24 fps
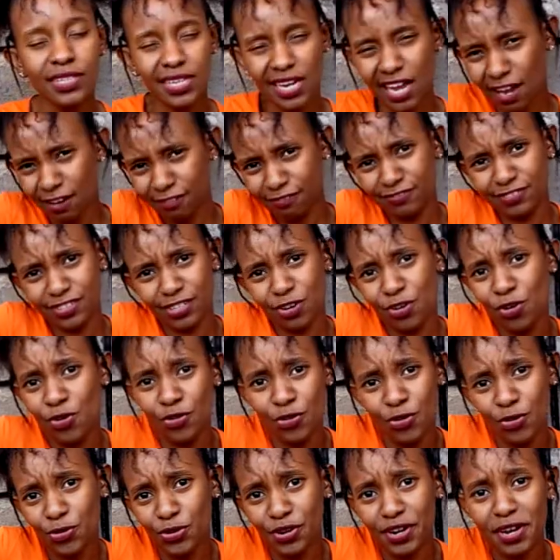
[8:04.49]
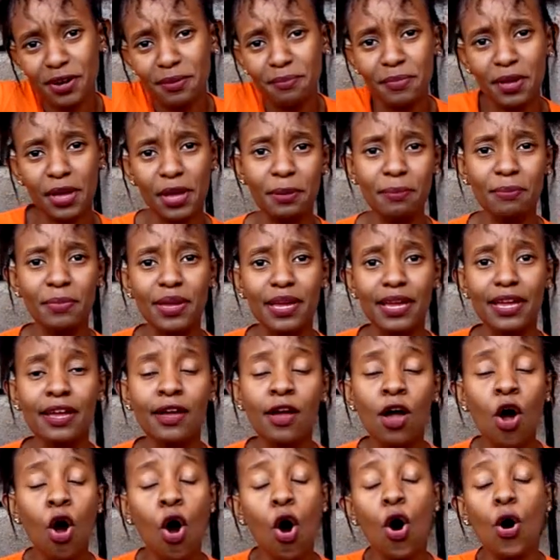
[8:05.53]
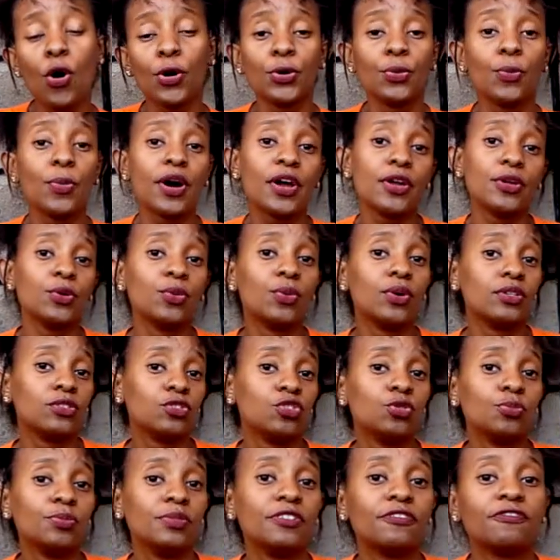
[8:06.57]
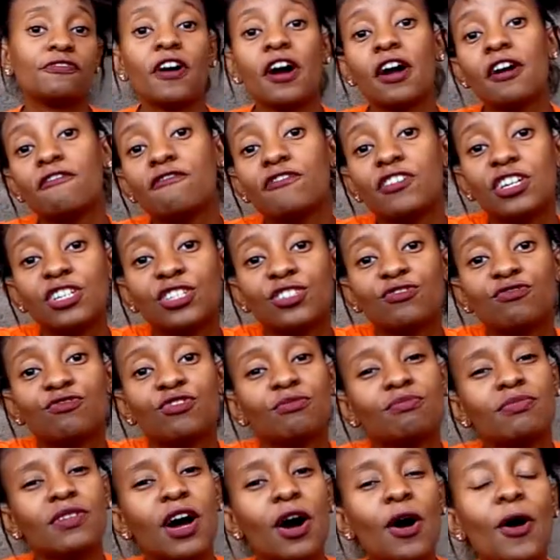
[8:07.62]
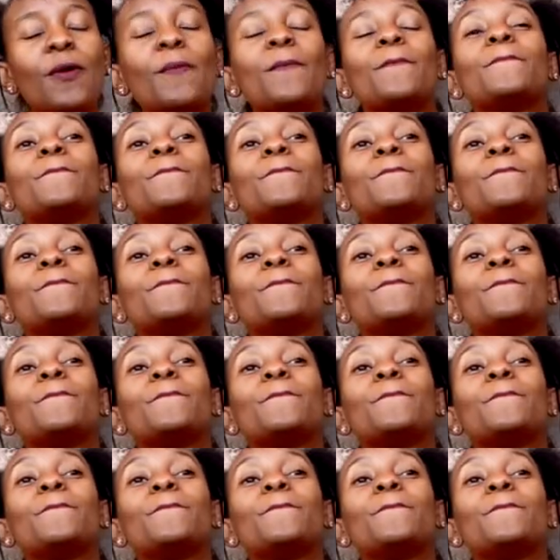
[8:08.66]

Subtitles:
after Corona, maybe, or where you want to be 5 years from now.